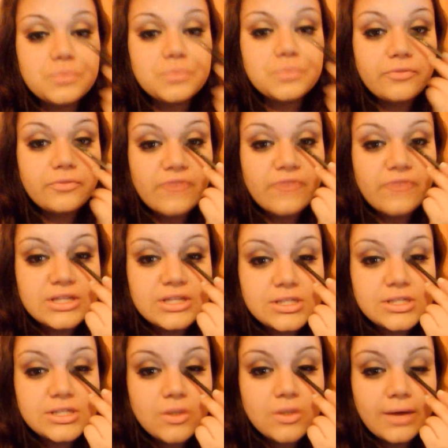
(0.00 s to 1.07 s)
fits
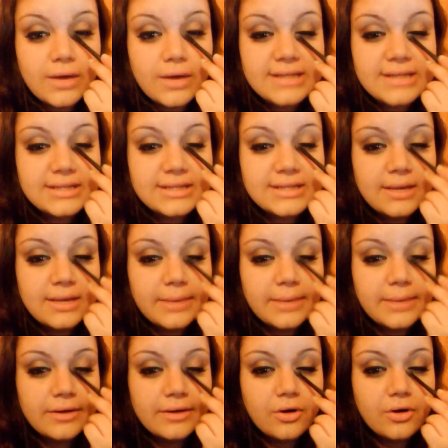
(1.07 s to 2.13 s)
so nicely in my
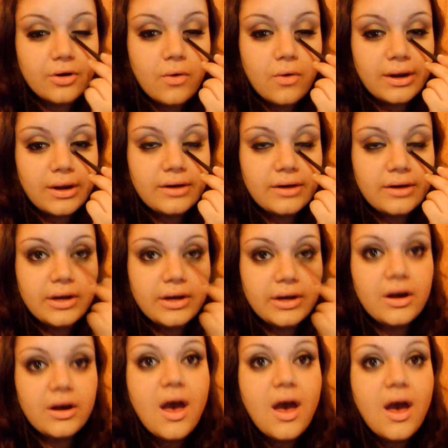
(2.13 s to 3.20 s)
inner corner area,
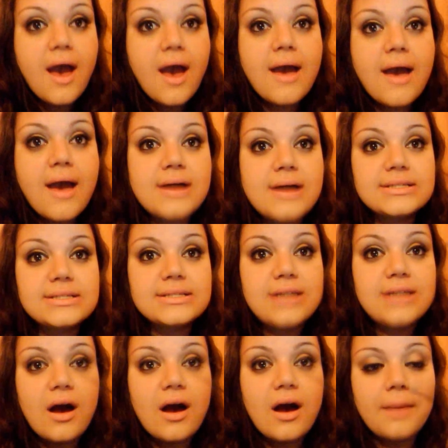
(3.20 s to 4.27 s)
and
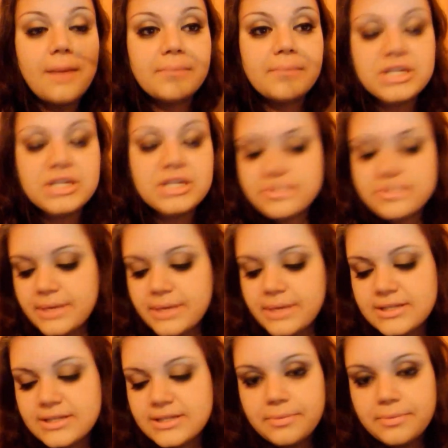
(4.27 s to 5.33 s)
it just picks
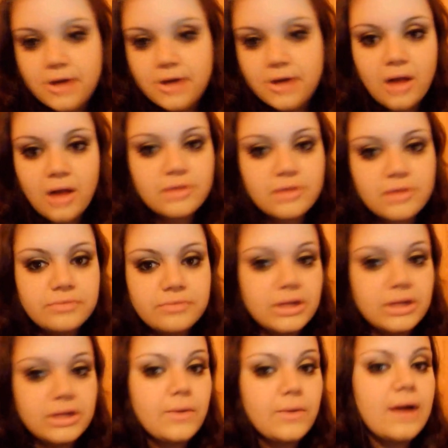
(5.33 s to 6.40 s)
up the color really
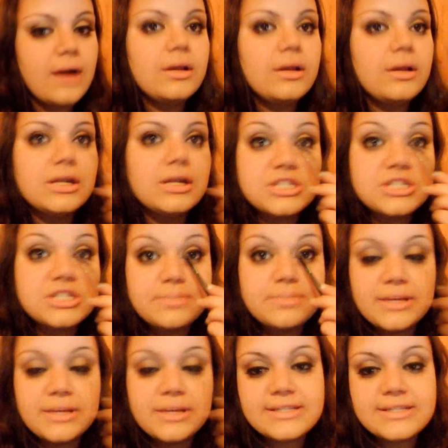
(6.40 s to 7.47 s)
well and just
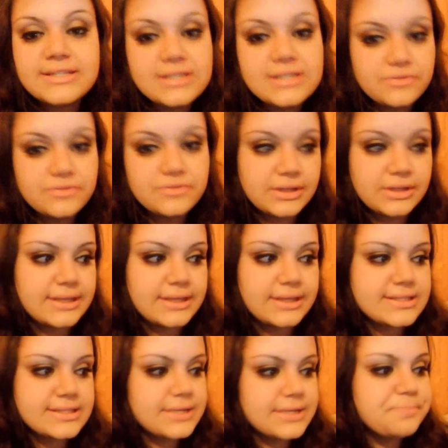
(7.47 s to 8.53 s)
places it really
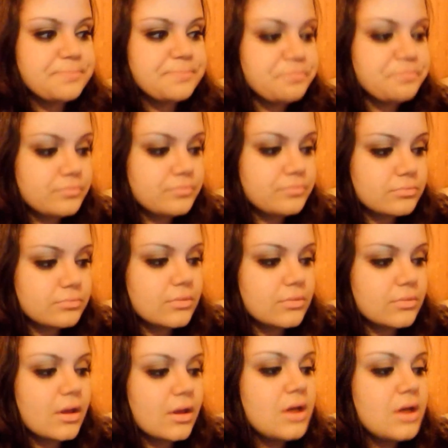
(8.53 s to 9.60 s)
nicely.
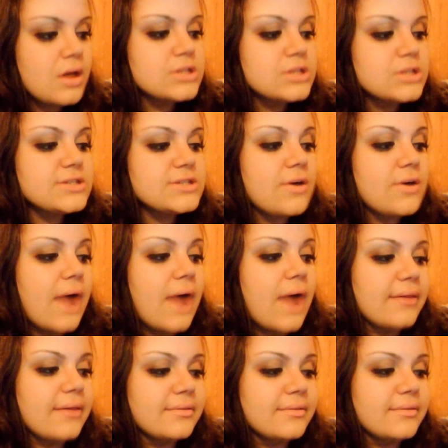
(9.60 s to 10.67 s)
So I
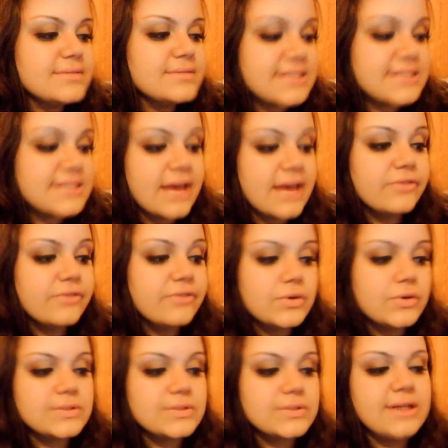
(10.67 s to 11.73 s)
saved
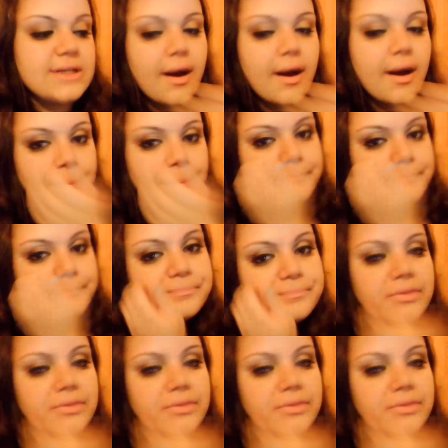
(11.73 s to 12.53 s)
those sponge